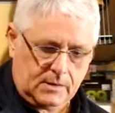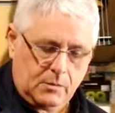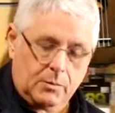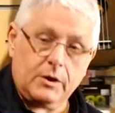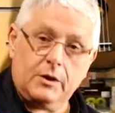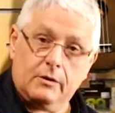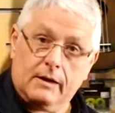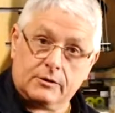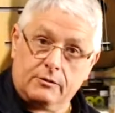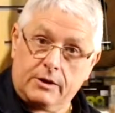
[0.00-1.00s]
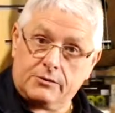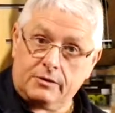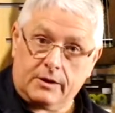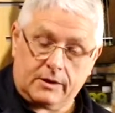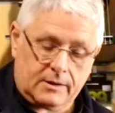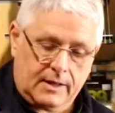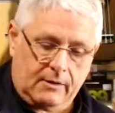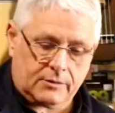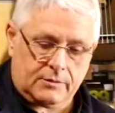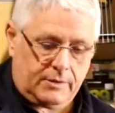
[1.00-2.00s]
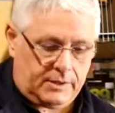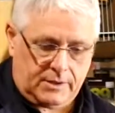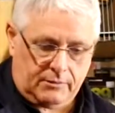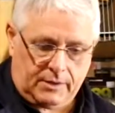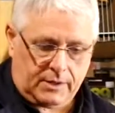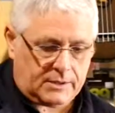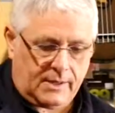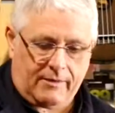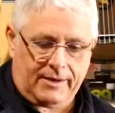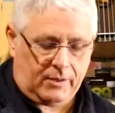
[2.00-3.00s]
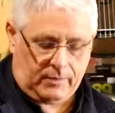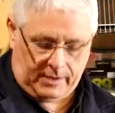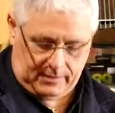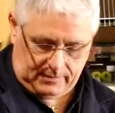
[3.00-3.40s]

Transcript: But you know how to retune your guitar anyway.